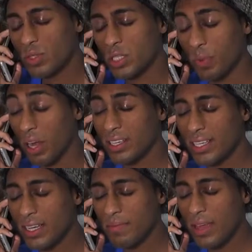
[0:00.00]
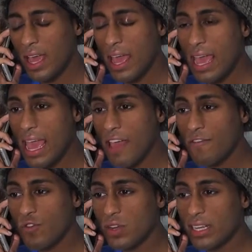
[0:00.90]
to respond to him
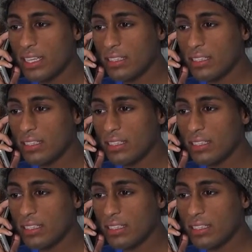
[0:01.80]
every